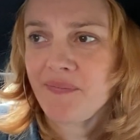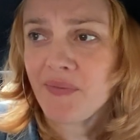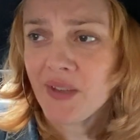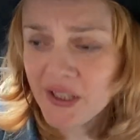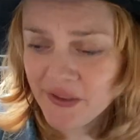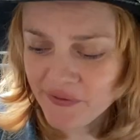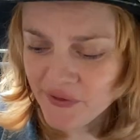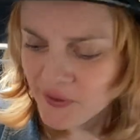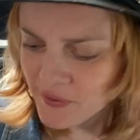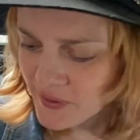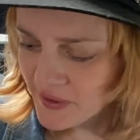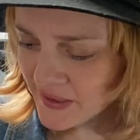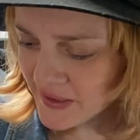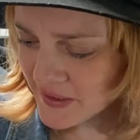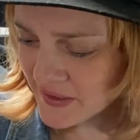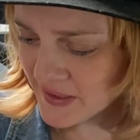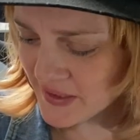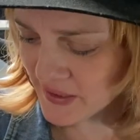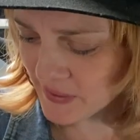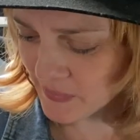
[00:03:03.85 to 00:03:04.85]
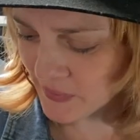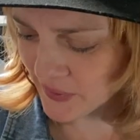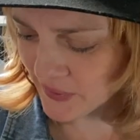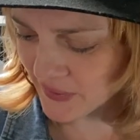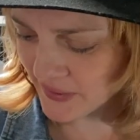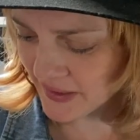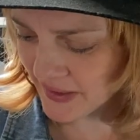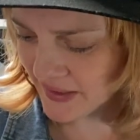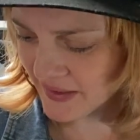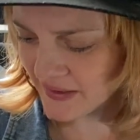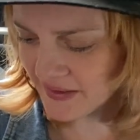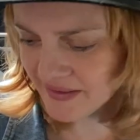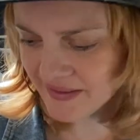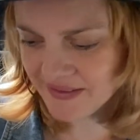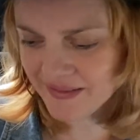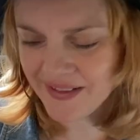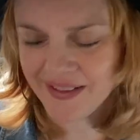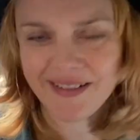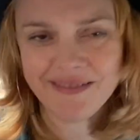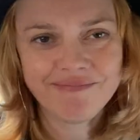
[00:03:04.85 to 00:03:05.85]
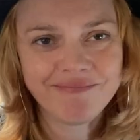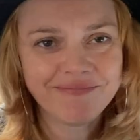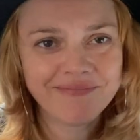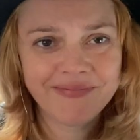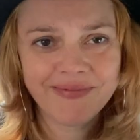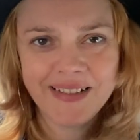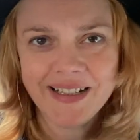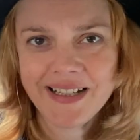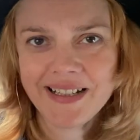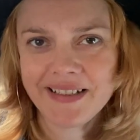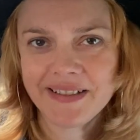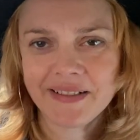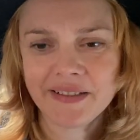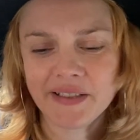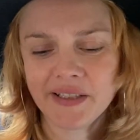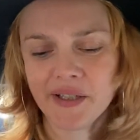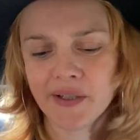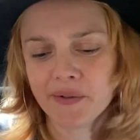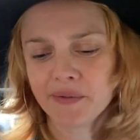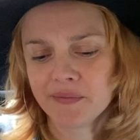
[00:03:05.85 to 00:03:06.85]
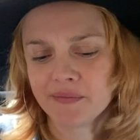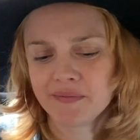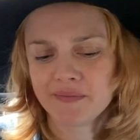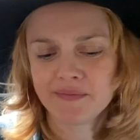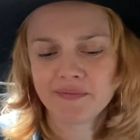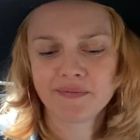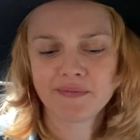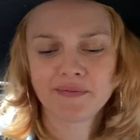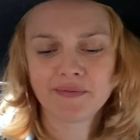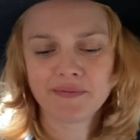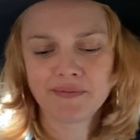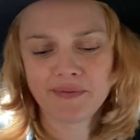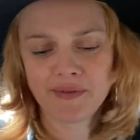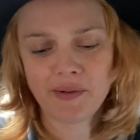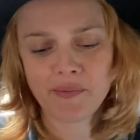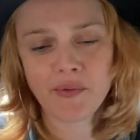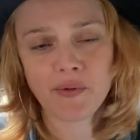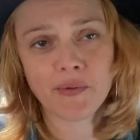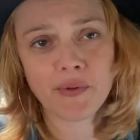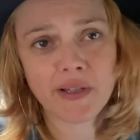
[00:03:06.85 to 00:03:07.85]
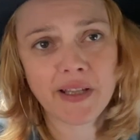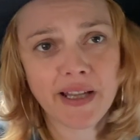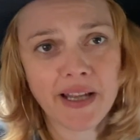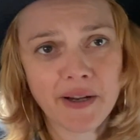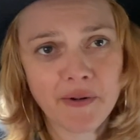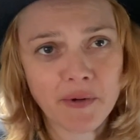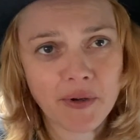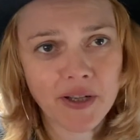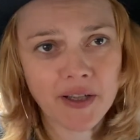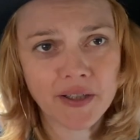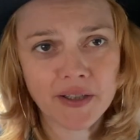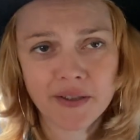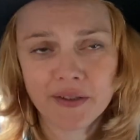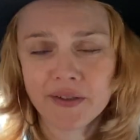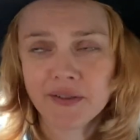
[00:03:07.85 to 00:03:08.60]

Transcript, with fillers: If you're the guilty one, then, well, you know, I'm not really angry at you.